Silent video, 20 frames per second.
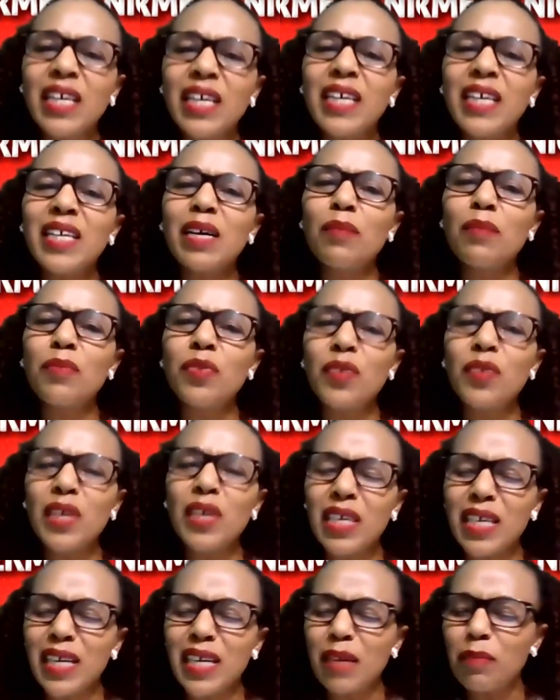And I'm
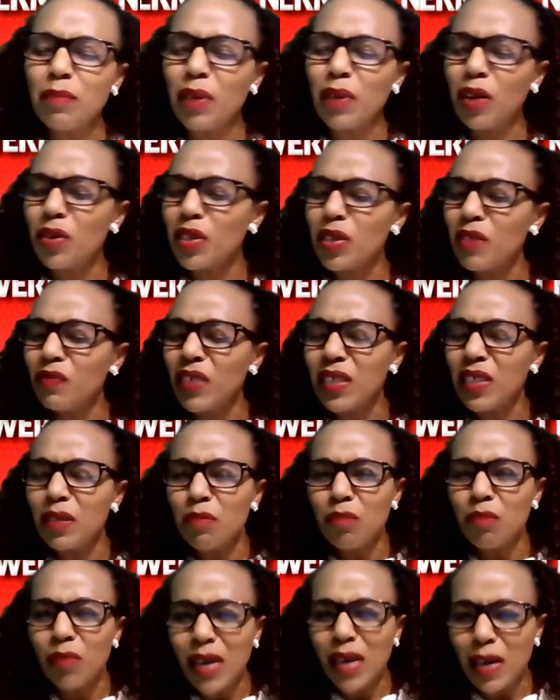thinking about even
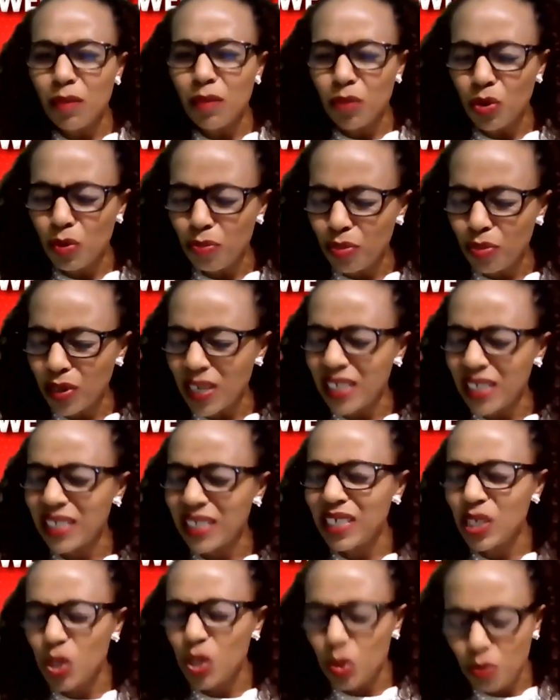mom who prayed,
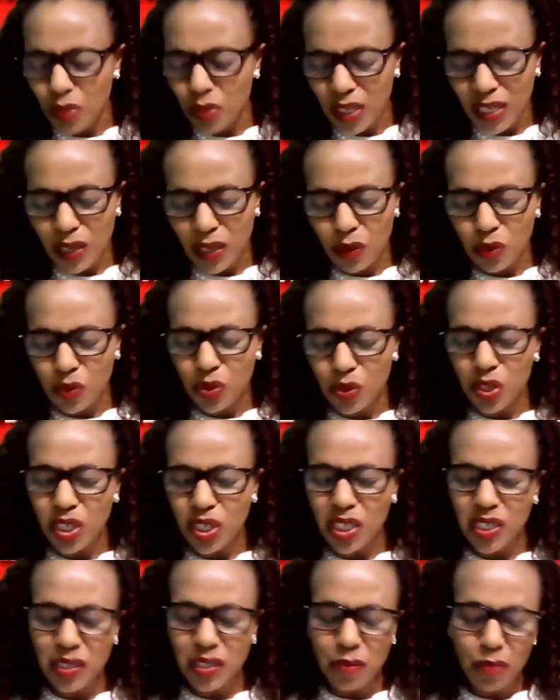the speaker who's
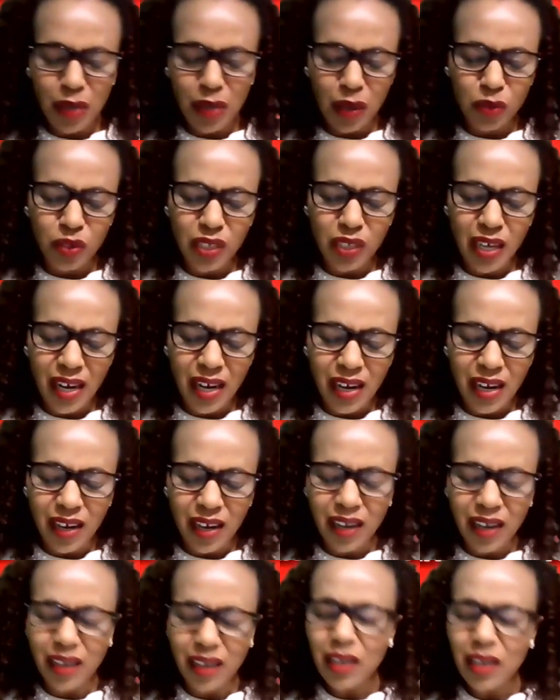just about
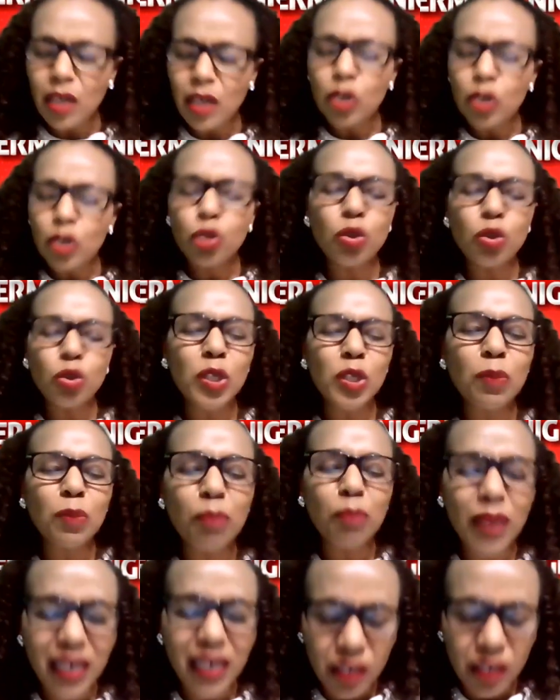to
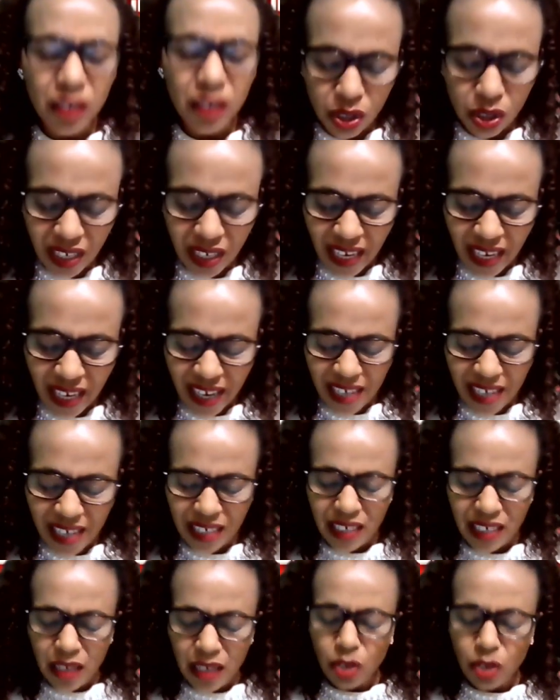speak tonight,
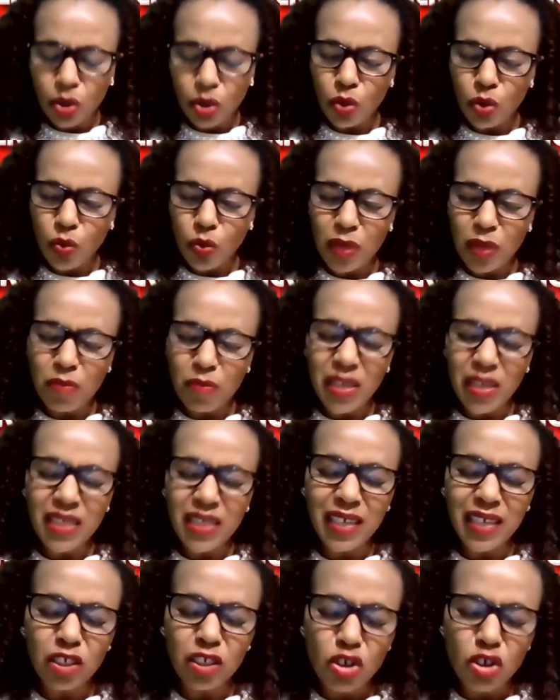you know, women
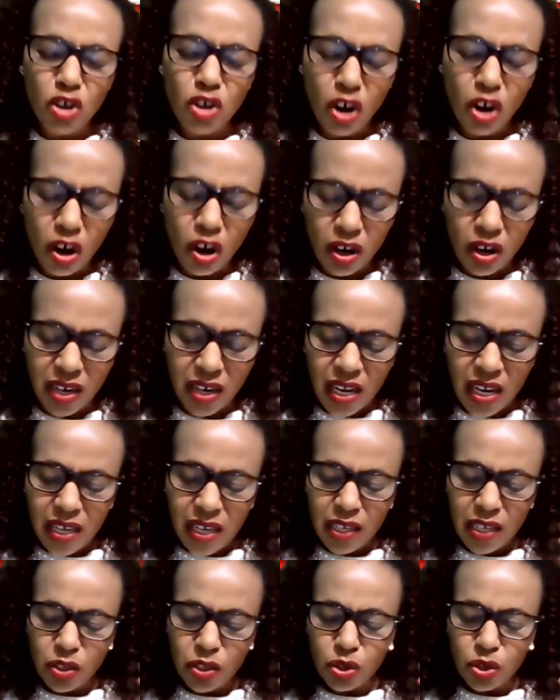that God
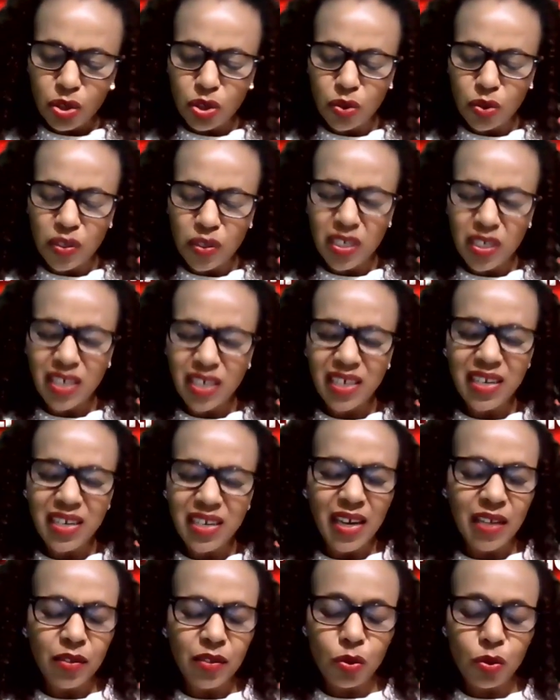is using and
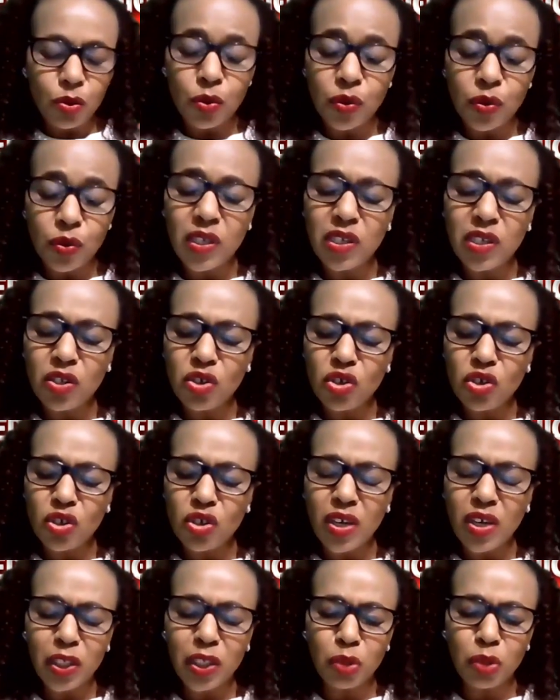has used in
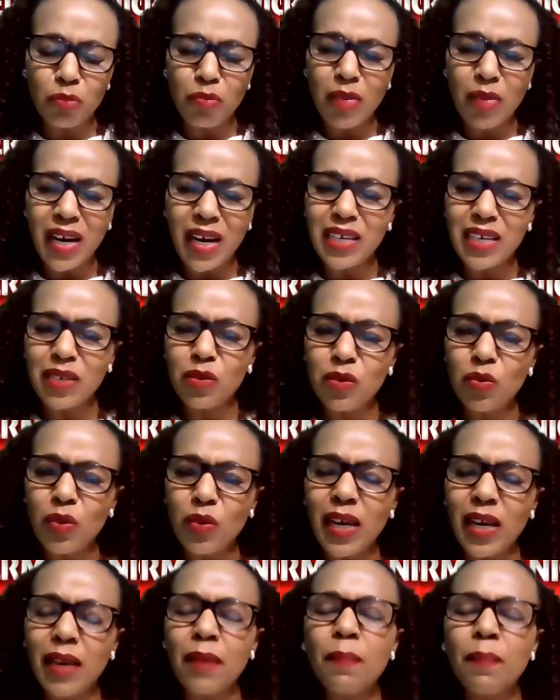such a mighty
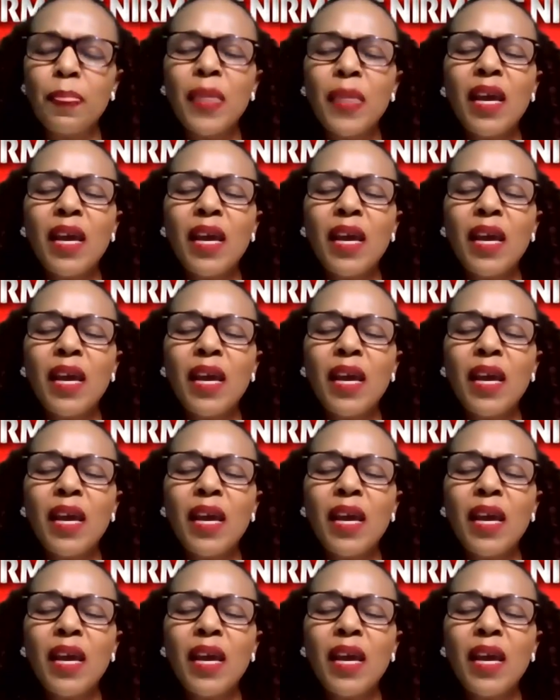way.